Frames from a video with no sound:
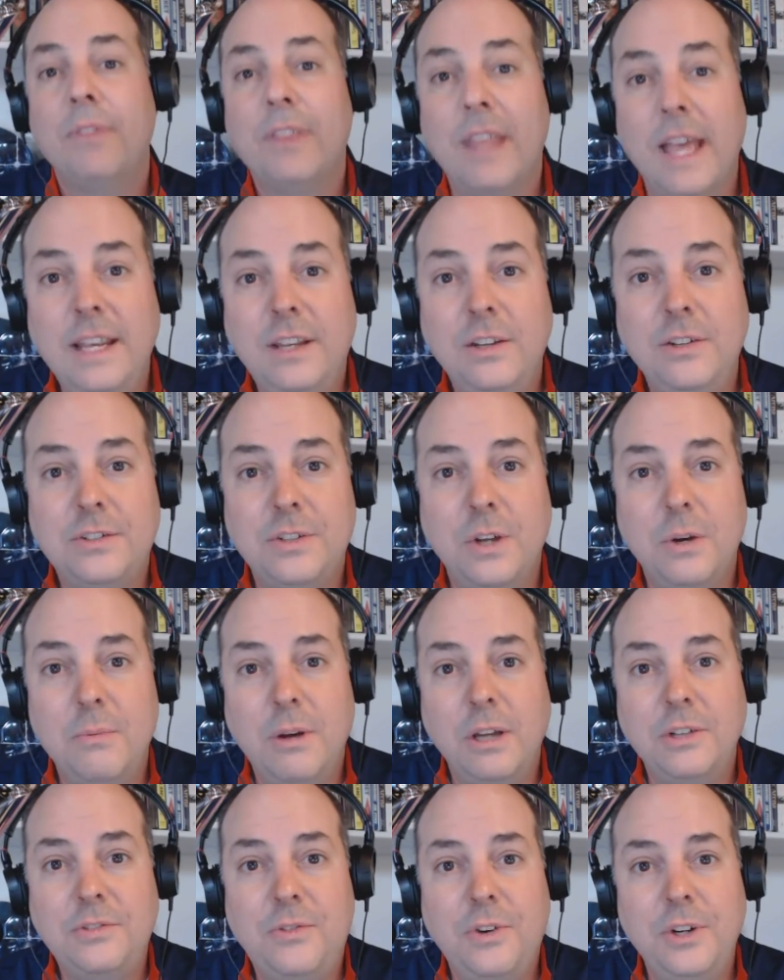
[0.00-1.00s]
Thank you so
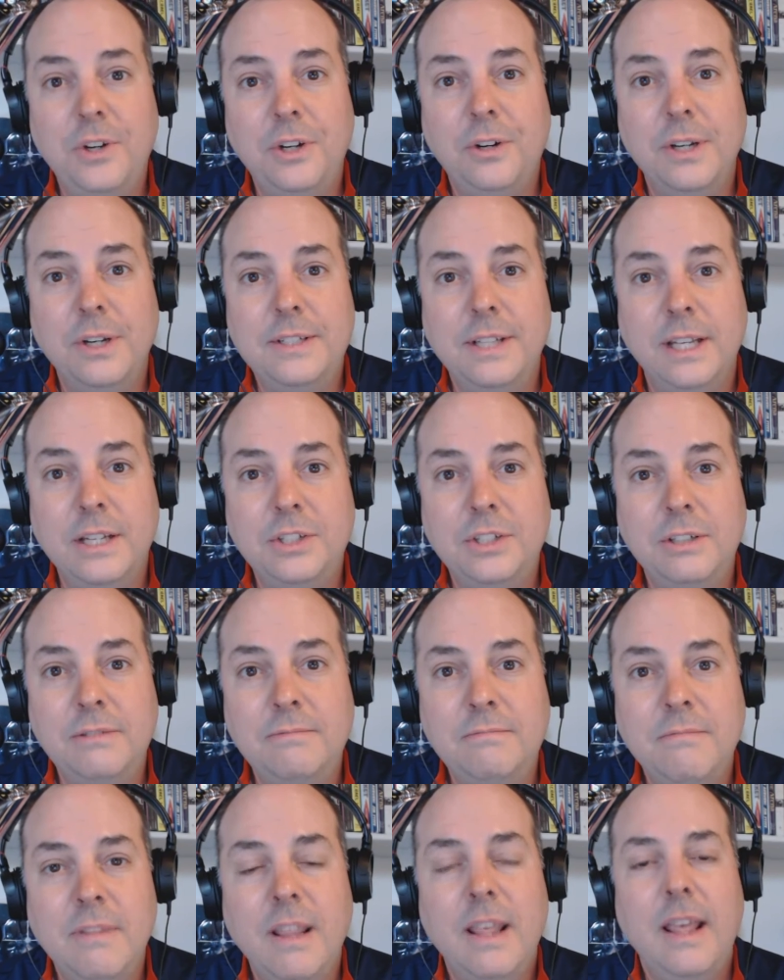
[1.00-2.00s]
much for your
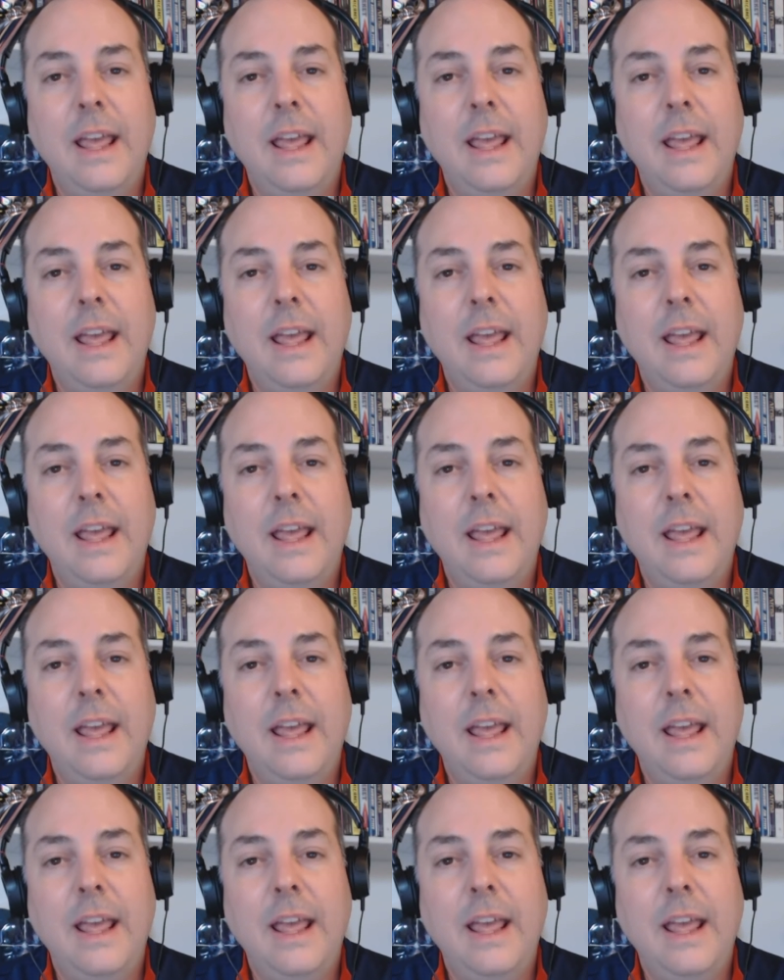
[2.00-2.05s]
attention.